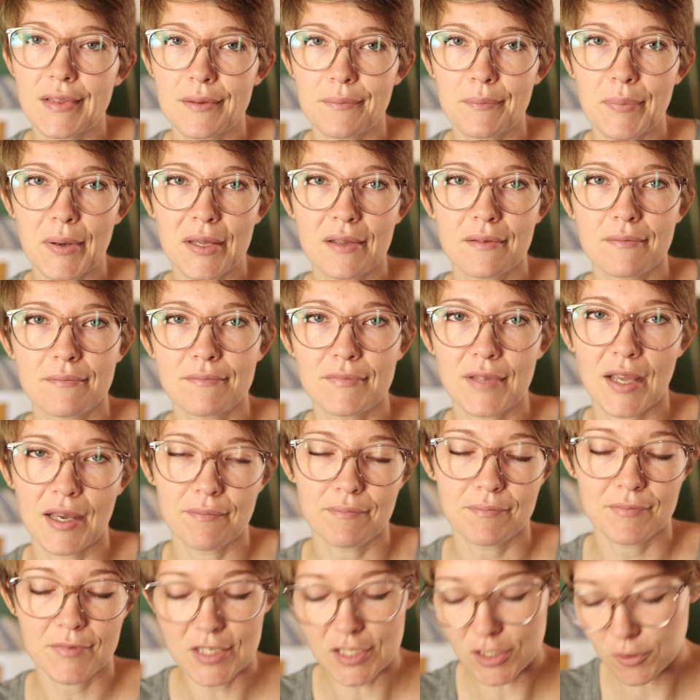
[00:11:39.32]
But yeah,
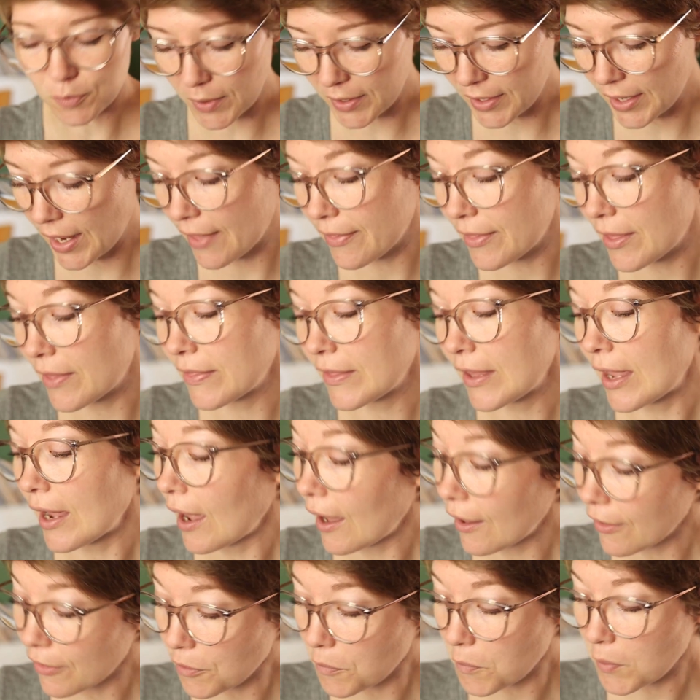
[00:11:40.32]
this one. And then the
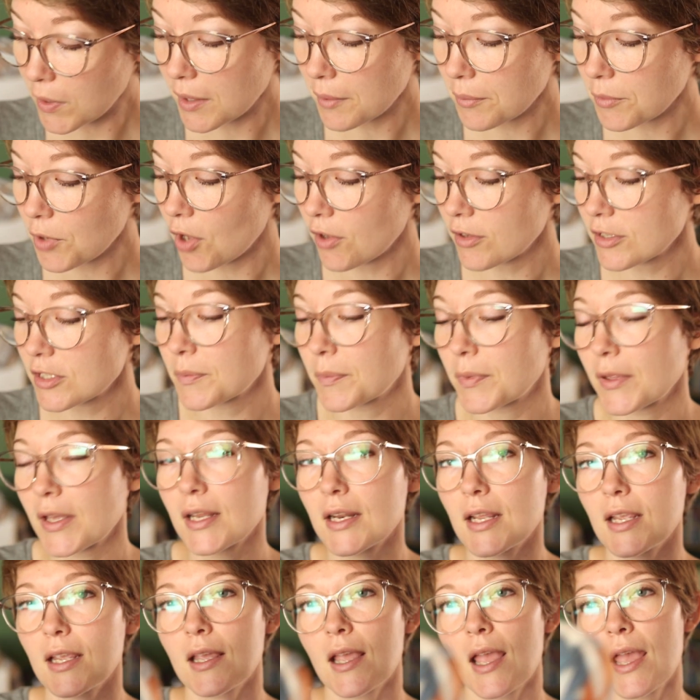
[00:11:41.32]
other one I'm
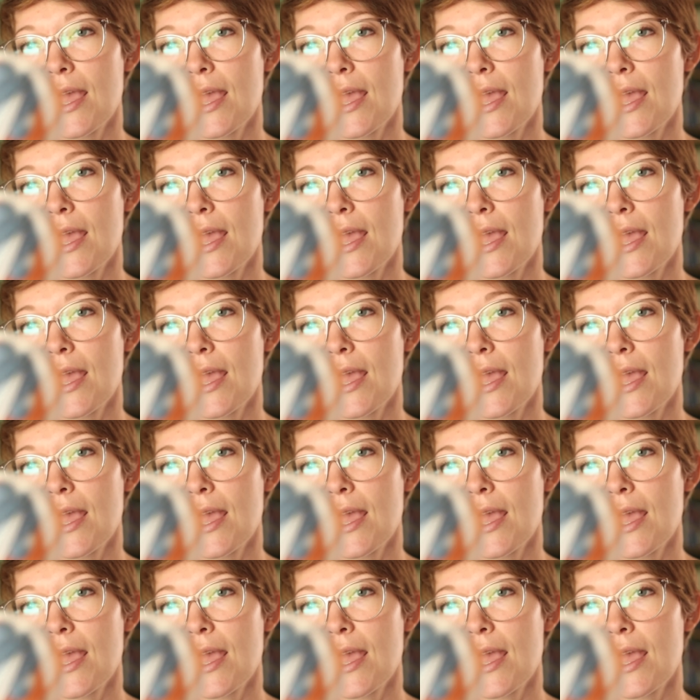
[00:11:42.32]
contemplating